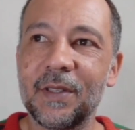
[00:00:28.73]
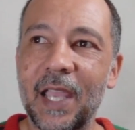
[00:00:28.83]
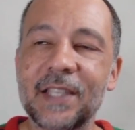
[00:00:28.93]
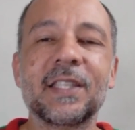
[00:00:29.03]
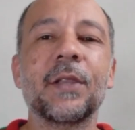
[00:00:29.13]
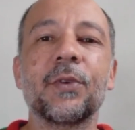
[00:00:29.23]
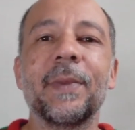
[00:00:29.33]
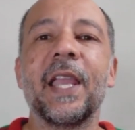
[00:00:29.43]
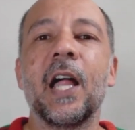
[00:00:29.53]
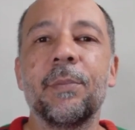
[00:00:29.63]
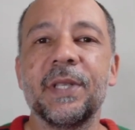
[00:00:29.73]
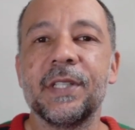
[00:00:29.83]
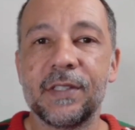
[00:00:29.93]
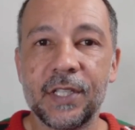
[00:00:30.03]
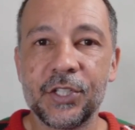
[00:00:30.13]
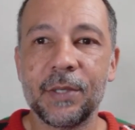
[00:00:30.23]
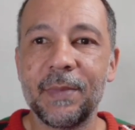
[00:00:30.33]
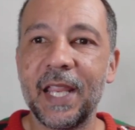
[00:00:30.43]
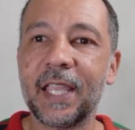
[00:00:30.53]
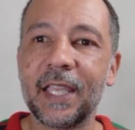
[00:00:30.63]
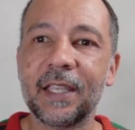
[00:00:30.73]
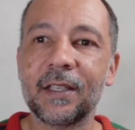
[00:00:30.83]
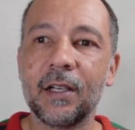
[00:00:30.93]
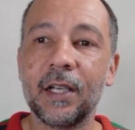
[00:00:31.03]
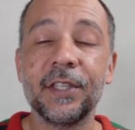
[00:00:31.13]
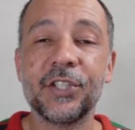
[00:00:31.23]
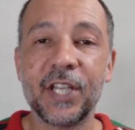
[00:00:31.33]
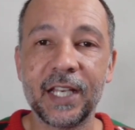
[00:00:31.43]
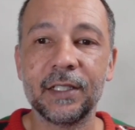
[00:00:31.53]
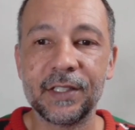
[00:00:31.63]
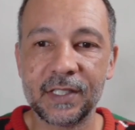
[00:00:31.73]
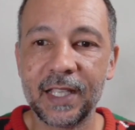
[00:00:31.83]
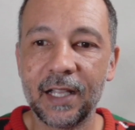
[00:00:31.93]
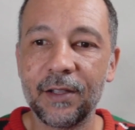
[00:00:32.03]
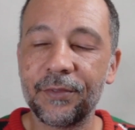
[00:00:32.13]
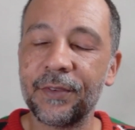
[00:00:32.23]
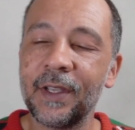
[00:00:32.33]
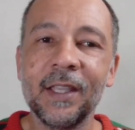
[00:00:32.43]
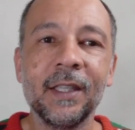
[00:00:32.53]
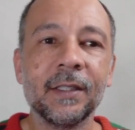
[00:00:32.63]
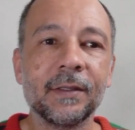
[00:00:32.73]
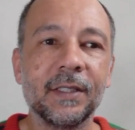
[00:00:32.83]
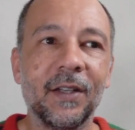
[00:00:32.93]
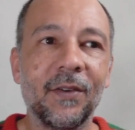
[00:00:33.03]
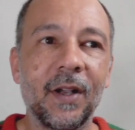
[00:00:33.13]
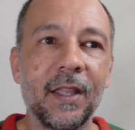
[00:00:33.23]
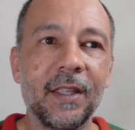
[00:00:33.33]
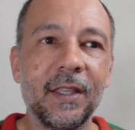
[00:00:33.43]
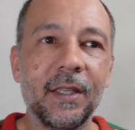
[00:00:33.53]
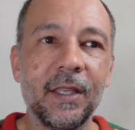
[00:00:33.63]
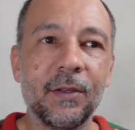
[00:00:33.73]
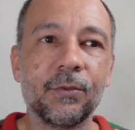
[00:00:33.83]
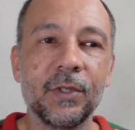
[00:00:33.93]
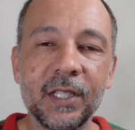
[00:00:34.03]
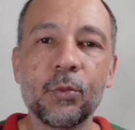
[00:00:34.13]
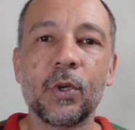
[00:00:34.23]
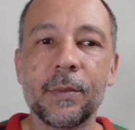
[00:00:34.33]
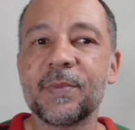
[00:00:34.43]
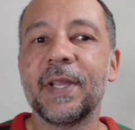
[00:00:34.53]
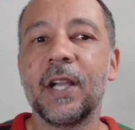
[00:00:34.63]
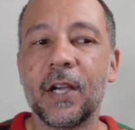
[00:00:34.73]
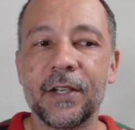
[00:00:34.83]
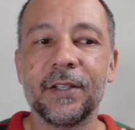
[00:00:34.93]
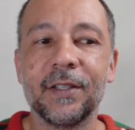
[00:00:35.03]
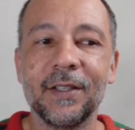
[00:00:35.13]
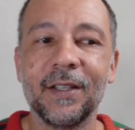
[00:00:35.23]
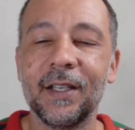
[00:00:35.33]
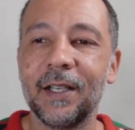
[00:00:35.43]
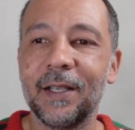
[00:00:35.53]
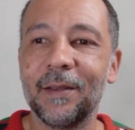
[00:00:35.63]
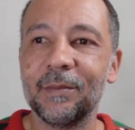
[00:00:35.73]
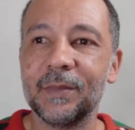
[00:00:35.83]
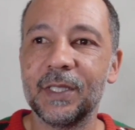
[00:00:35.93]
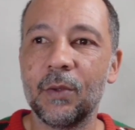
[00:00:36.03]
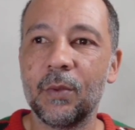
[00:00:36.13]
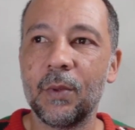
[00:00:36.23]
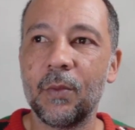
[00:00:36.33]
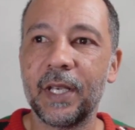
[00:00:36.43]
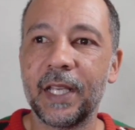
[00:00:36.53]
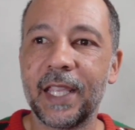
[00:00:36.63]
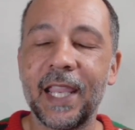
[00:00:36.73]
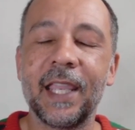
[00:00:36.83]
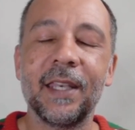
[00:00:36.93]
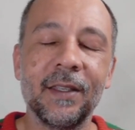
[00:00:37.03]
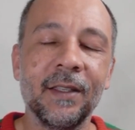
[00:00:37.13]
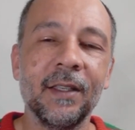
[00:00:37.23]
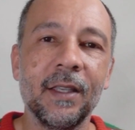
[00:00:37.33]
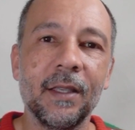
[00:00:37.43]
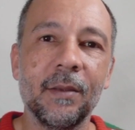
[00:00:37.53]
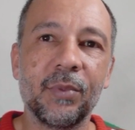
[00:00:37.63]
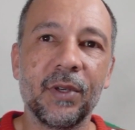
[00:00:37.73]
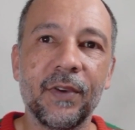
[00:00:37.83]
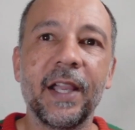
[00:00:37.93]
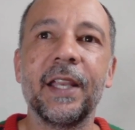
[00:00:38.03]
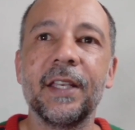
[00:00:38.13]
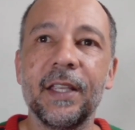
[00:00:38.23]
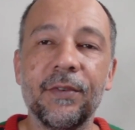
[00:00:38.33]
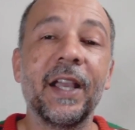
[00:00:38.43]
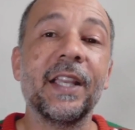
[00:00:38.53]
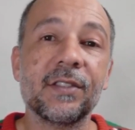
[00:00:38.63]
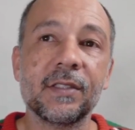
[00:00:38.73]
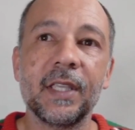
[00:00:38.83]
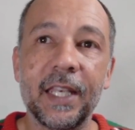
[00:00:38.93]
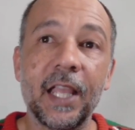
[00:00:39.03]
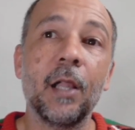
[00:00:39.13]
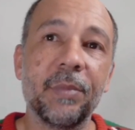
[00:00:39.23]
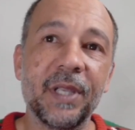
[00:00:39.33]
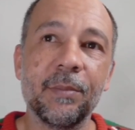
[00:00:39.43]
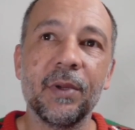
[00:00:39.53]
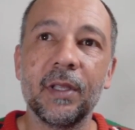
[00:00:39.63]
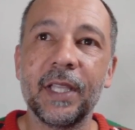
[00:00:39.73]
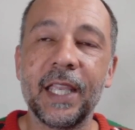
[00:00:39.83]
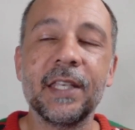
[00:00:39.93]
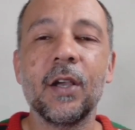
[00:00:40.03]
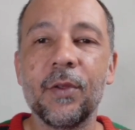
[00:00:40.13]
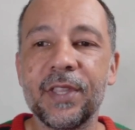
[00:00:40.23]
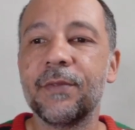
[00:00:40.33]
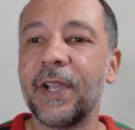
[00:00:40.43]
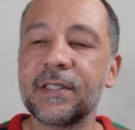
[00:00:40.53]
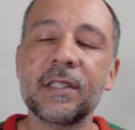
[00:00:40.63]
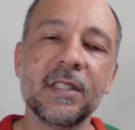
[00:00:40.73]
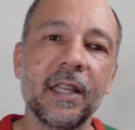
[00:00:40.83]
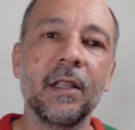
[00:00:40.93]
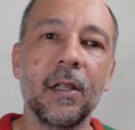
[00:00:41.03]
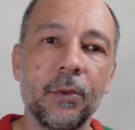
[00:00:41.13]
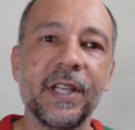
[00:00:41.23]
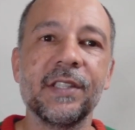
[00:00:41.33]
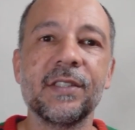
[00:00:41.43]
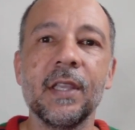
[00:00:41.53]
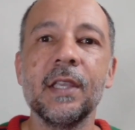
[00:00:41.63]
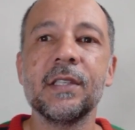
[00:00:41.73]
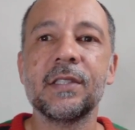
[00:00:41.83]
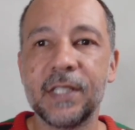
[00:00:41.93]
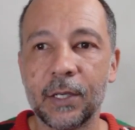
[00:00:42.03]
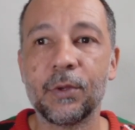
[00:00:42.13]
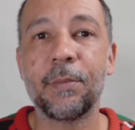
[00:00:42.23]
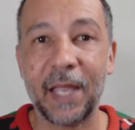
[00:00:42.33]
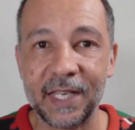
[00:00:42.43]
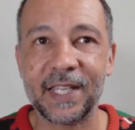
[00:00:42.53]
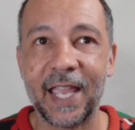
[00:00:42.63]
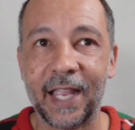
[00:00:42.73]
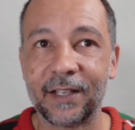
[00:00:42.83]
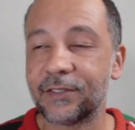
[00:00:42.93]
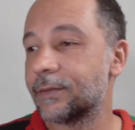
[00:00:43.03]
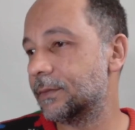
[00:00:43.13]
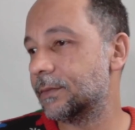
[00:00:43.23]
asking for my help in decision making on the channel itself. It really warms my heart, when I can provide advice and help people. And no, the advice is not always stick with Pentax.